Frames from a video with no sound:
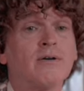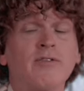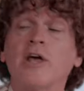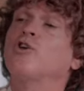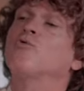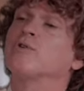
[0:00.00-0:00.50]

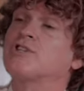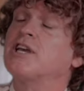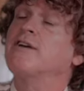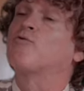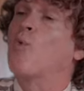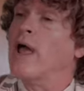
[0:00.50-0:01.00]
that you
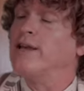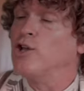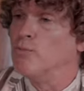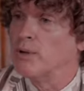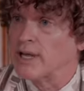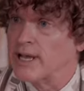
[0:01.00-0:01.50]
received when
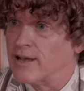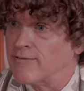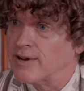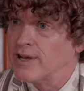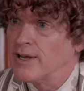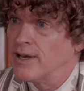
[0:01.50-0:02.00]
you
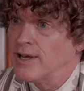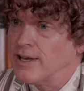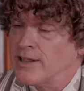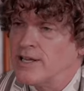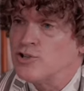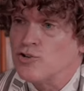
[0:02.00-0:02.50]
believed?
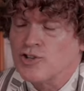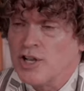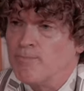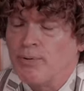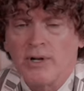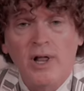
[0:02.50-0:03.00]
These are
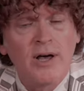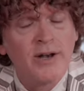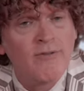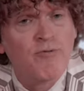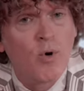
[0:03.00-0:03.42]
simple enough